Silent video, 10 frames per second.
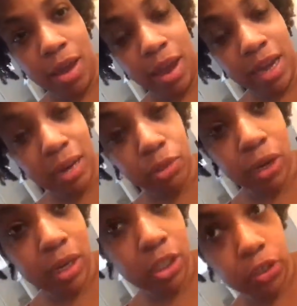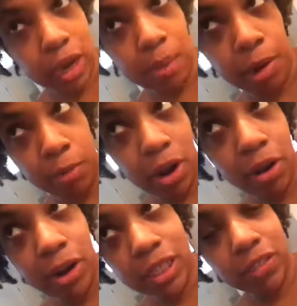and I'm trying to track my
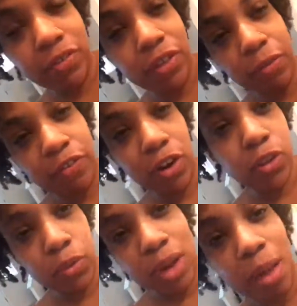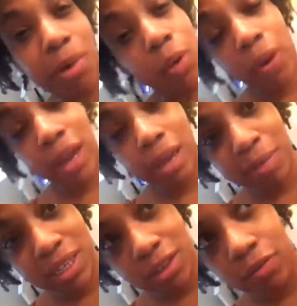progress for the first week, I'm going to weigh
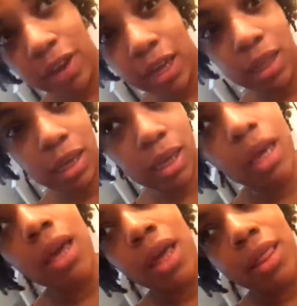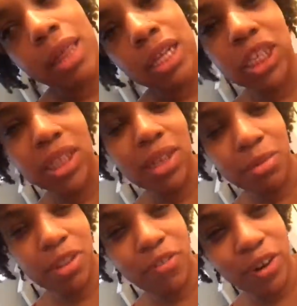myself daily. That's just going to
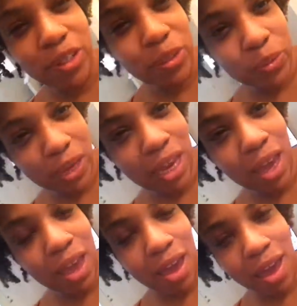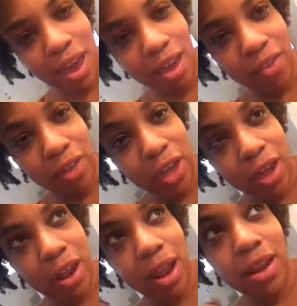be the first week. And
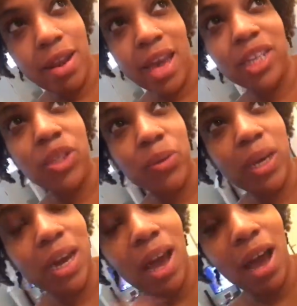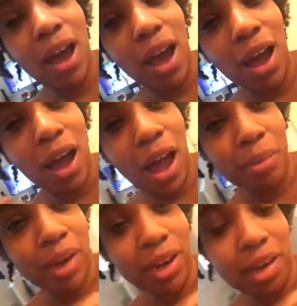then next week, I'm
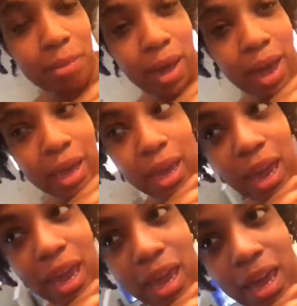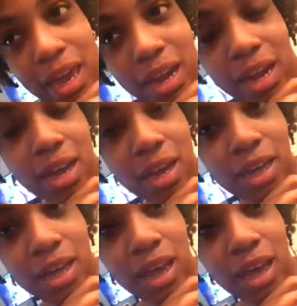going to come back and